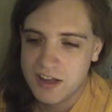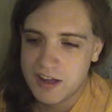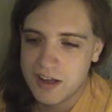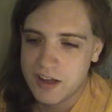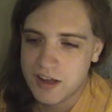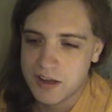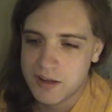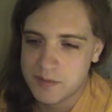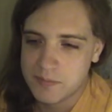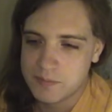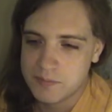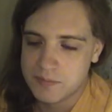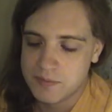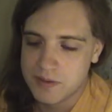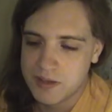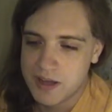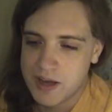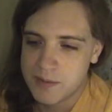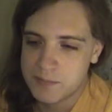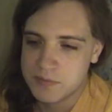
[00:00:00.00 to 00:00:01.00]

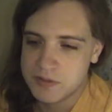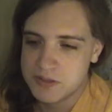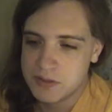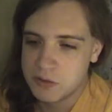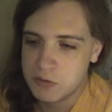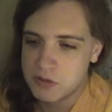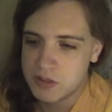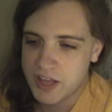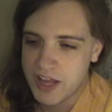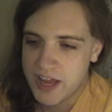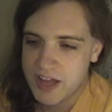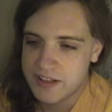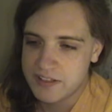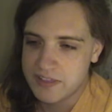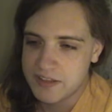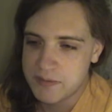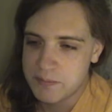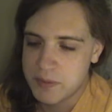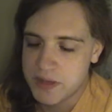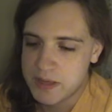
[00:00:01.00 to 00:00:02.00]
I'm so
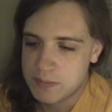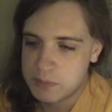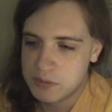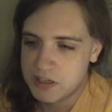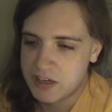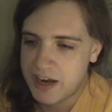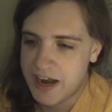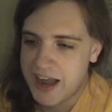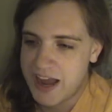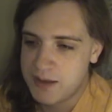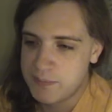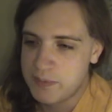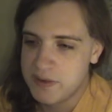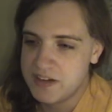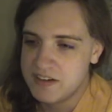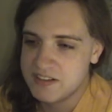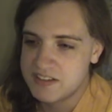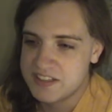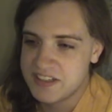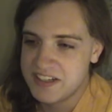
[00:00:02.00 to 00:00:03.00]
glad that people are
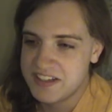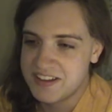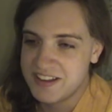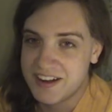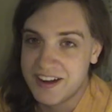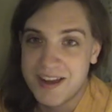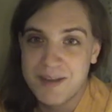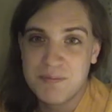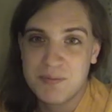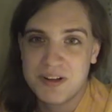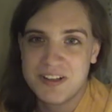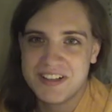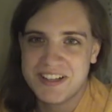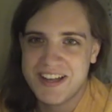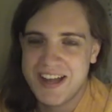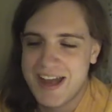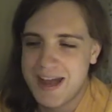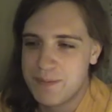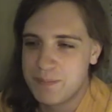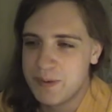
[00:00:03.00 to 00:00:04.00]
happy to see that I'm really
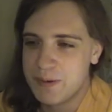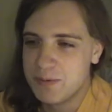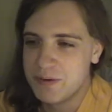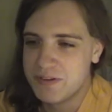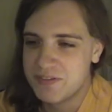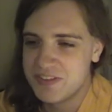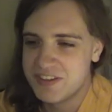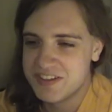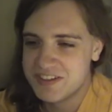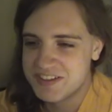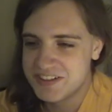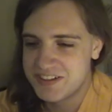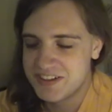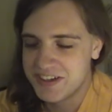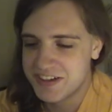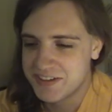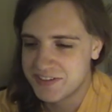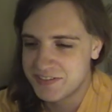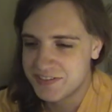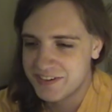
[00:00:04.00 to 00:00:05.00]
happy with this
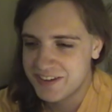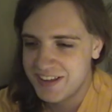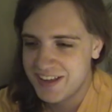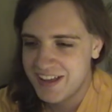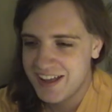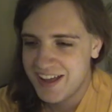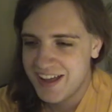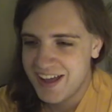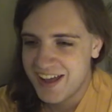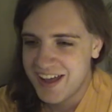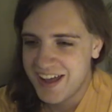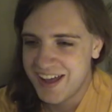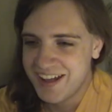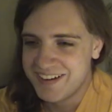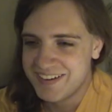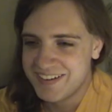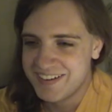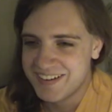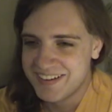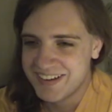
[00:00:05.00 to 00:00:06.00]
stuff.
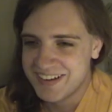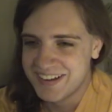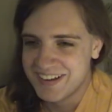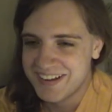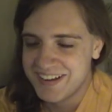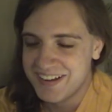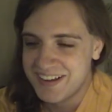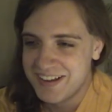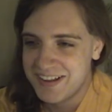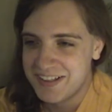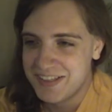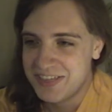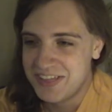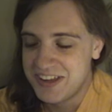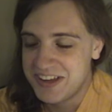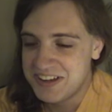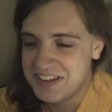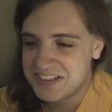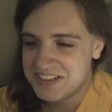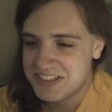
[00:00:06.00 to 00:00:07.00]
And
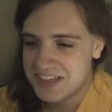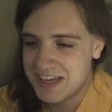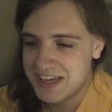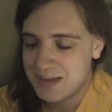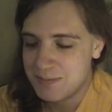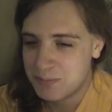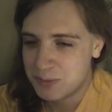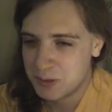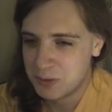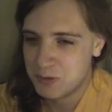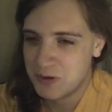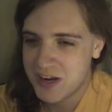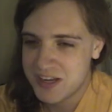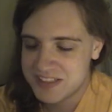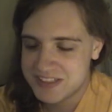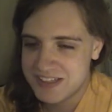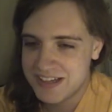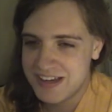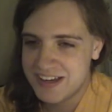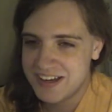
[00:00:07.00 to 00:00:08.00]
things keep
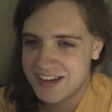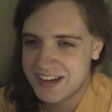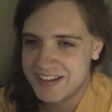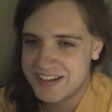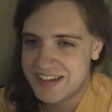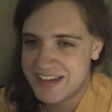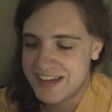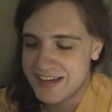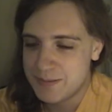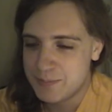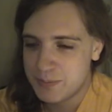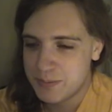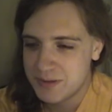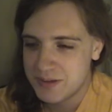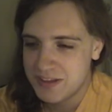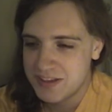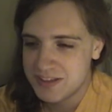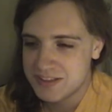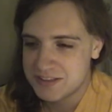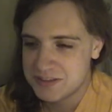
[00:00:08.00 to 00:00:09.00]
progressing. I keep
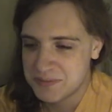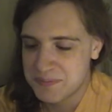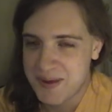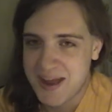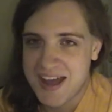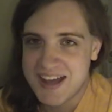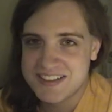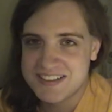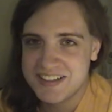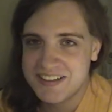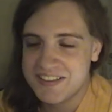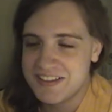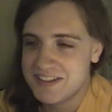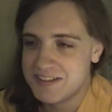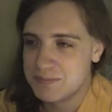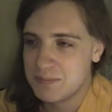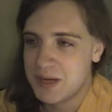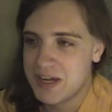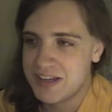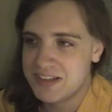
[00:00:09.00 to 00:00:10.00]
surpassing
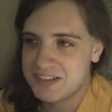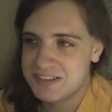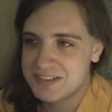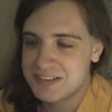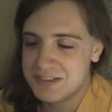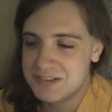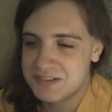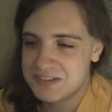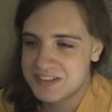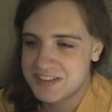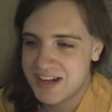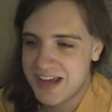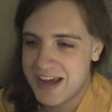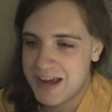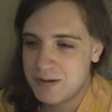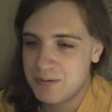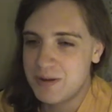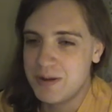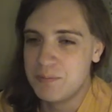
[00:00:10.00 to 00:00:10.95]
these milestones now.